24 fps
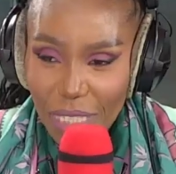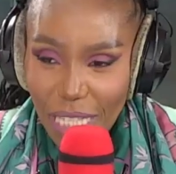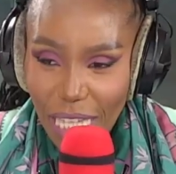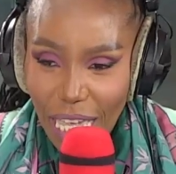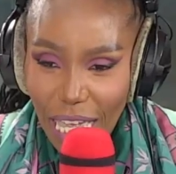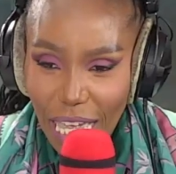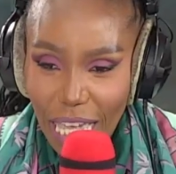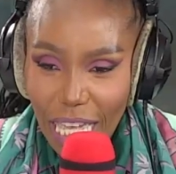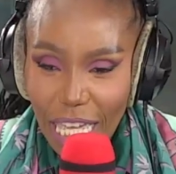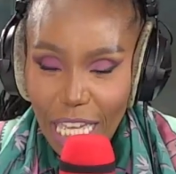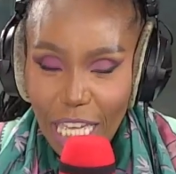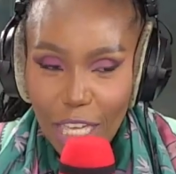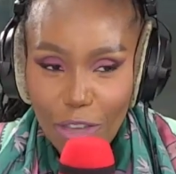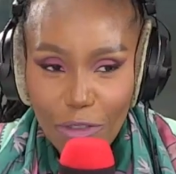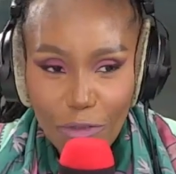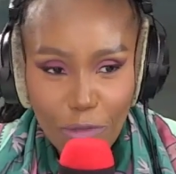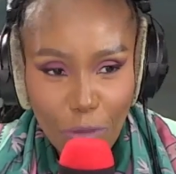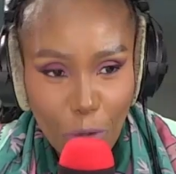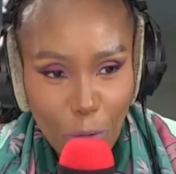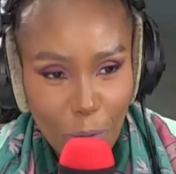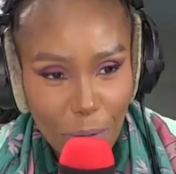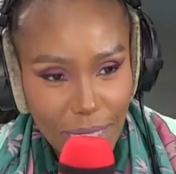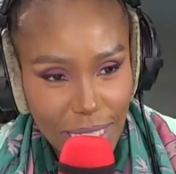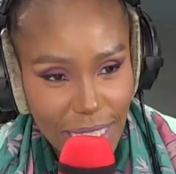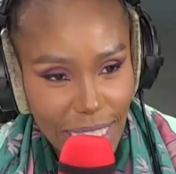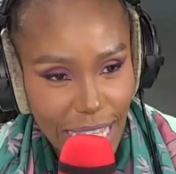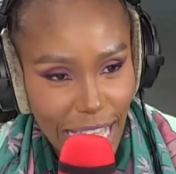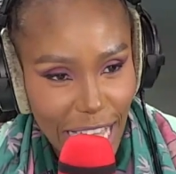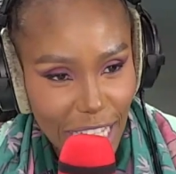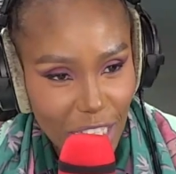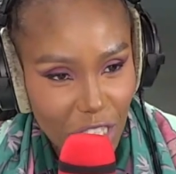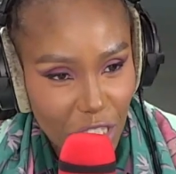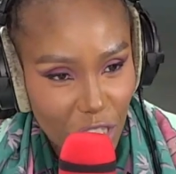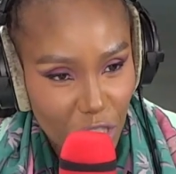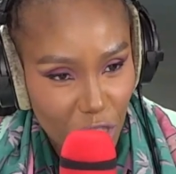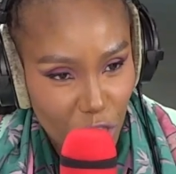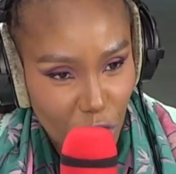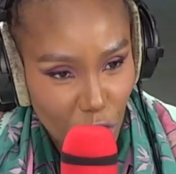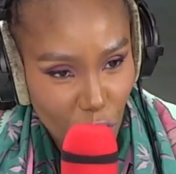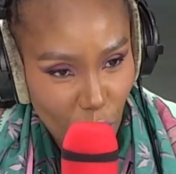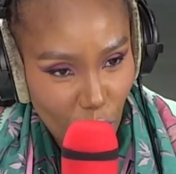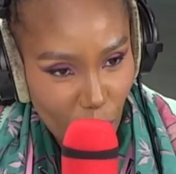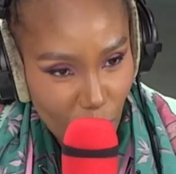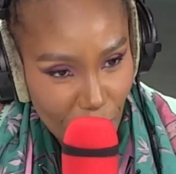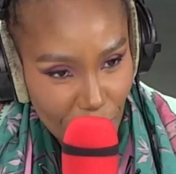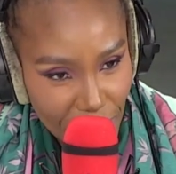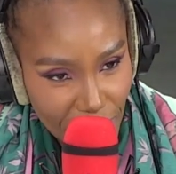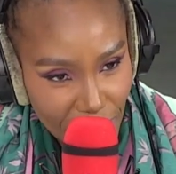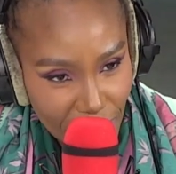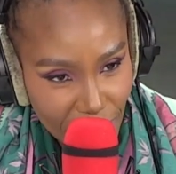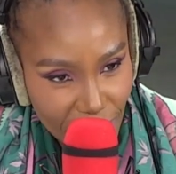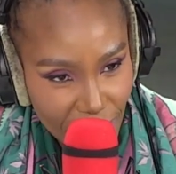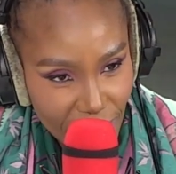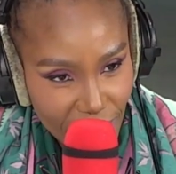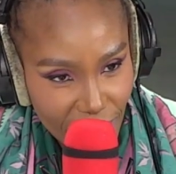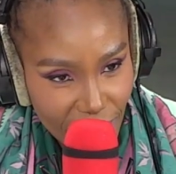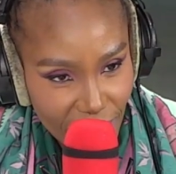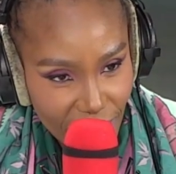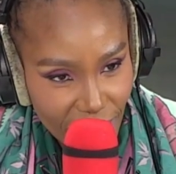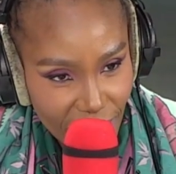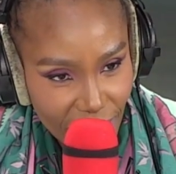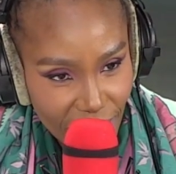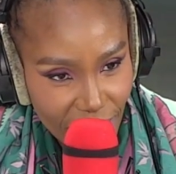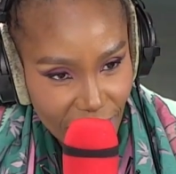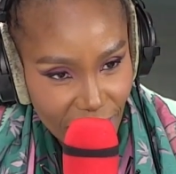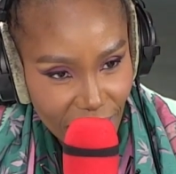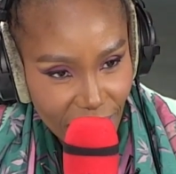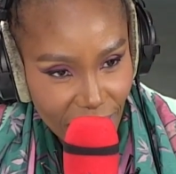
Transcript: k e forward slash jobs. D yes, Dika